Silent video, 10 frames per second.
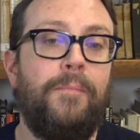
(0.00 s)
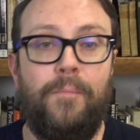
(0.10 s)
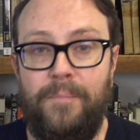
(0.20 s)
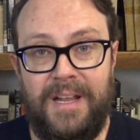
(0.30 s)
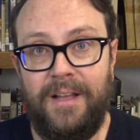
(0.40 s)

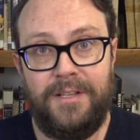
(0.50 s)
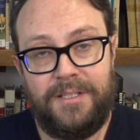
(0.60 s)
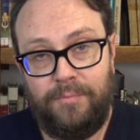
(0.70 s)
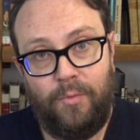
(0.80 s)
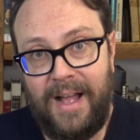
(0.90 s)

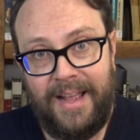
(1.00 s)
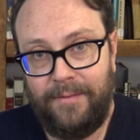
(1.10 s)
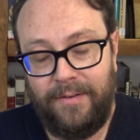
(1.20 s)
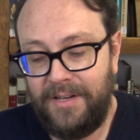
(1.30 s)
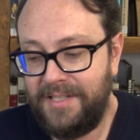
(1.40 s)
Because, why?
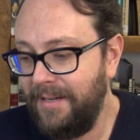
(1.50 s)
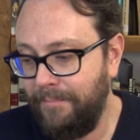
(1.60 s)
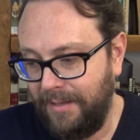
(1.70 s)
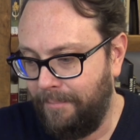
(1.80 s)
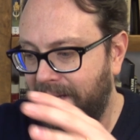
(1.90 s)
Very
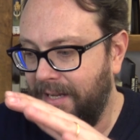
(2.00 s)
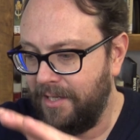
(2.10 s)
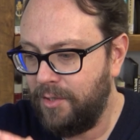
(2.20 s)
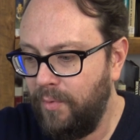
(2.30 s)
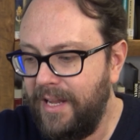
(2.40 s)
simply,
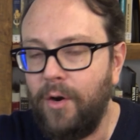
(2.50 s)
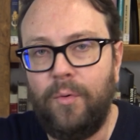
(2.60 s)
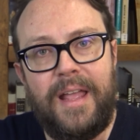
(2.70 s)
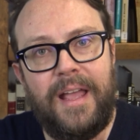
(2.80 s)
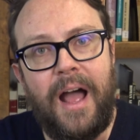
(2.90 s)
because we
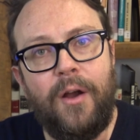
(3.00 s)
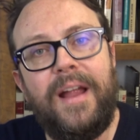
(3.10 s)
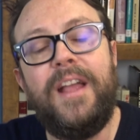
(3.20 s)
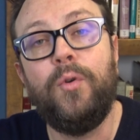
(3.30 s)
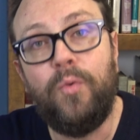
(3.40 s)
are
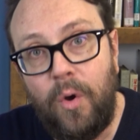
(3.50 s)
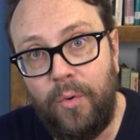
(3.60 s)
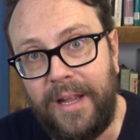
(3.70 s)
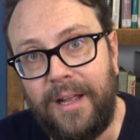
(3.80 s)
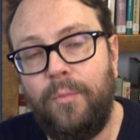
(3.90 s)

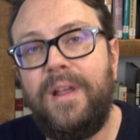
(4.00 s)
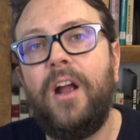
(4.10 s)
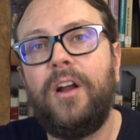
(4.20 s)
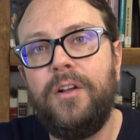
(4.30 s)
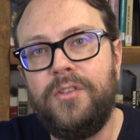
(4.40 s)
eroding, we
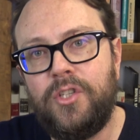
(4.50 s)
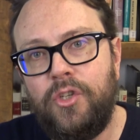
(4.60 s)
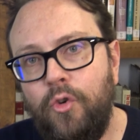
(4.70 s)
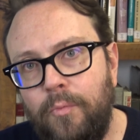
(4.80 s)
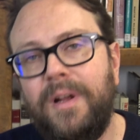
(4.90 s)
are
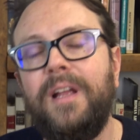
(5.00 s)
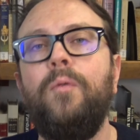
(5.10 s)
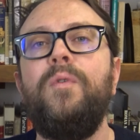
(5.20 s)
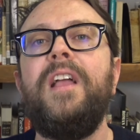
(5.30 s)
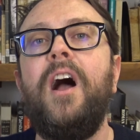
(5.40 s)
consuming,
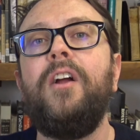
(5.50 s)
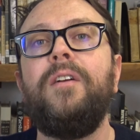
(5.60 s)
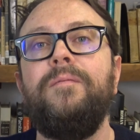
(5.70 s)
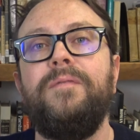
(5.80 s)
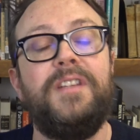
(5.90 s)
we are
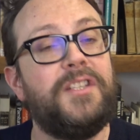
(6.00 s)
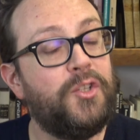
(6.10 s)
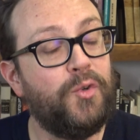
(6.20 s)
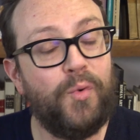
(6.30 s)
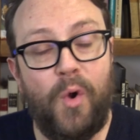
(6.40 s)

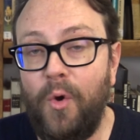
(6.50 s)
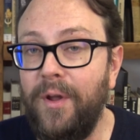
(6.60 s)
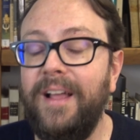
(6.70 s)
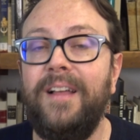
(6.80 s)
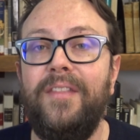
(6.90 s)

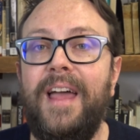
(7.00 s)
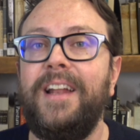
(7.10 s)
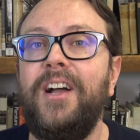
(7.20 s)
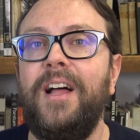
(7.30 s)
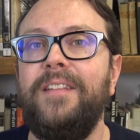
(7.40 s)
destroying that
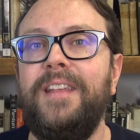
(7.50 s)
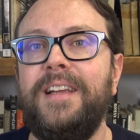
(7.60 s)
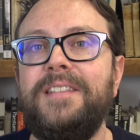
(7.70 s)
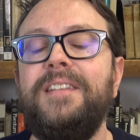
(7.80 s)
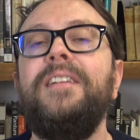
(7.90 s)

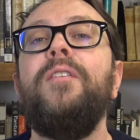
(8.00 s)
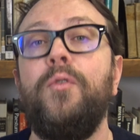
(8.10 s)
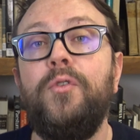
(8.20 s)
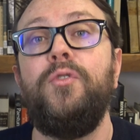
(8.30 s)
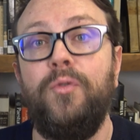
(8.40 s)
context in
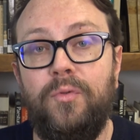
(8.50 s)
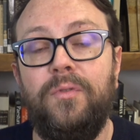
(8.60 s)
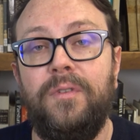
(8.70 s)
order to